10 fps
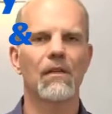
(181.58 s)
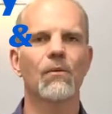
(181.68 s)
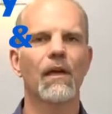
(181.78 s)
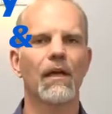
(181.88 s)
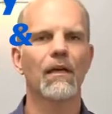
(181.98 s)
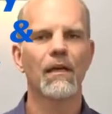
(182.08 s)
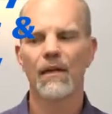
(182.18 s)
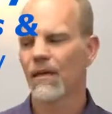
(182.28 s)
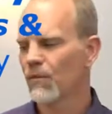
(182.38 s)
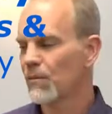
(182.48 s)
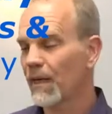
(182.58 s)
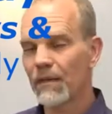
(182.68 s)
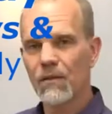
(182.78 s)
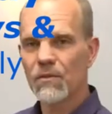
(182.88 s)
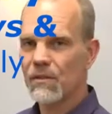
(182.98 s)
in any way, we might
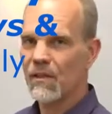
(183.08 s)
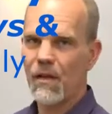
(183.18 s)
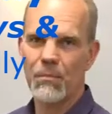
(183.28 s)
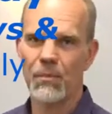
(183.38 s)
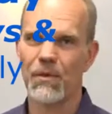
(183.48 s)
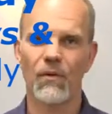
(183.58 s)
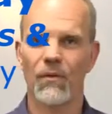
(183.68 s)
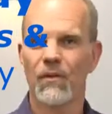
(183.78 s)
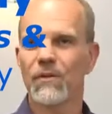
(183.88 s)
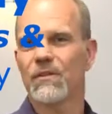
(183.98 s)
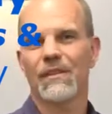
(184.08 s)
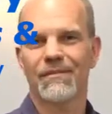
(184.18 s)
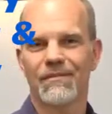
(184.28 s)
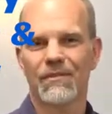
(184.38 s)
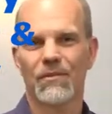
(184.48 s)
loosen it up, we don't lose it.
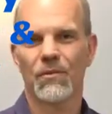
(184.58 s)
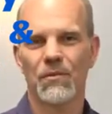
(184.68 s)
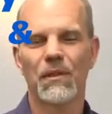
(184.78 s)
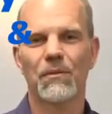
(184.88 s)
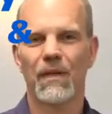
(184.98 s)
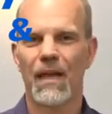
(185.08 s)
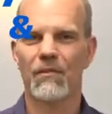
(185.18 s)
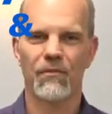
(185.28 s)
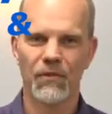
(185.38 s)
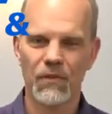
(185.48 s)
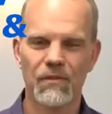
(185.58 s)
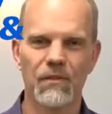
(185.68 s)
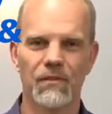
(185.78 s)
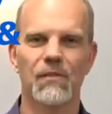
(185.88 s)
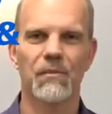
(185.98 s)
So we really want to have a full
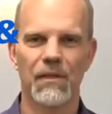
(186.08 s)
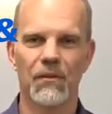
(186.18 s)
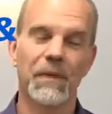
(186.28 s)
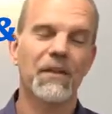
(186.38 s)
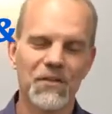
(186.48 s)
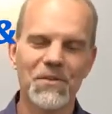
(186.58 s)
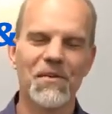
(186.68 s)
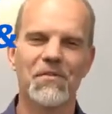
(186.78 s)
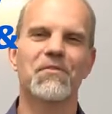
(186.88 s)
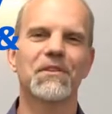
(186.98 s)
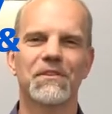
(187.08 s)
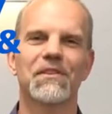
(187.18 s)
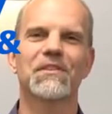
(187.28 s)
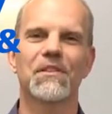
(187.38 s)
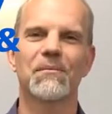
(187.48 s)
system here. We do have a full
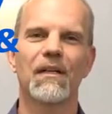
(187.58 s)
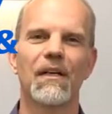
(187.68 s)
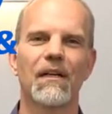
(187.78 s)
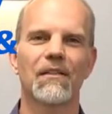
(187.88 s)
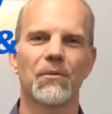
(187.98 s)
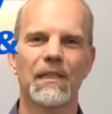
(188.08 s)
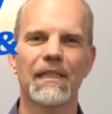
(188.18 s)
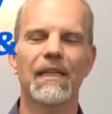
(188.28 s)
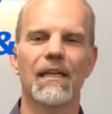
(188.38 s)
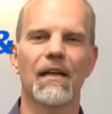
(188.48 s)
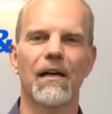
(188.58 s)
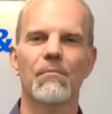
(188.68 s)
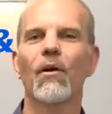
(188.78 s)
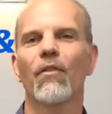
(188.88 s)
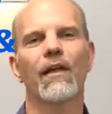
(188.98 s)
system to really get
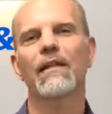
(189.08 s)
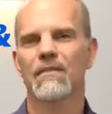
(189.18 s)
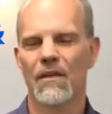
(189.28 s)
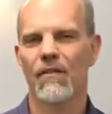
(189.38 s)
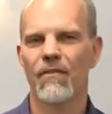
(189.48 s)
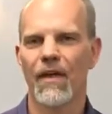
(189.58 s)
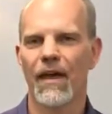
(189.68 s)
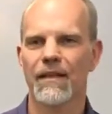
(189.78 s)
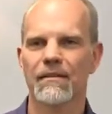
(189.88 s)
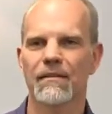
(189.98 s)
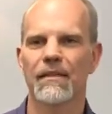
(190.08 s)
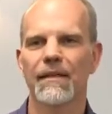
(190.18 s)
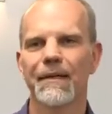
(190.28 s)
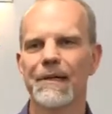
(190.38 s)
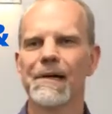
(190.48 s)
both ends of that.
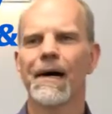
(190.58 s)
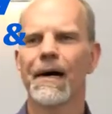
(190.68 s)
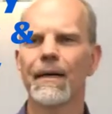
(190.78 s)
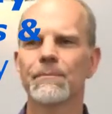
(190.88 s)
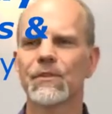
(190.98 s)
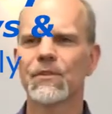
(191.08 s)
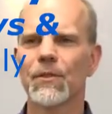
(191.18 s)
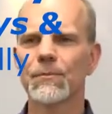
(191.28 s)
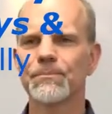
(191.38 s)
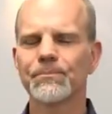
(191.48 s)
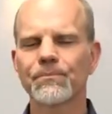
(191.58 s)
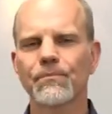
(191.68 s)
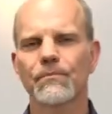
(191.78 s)
So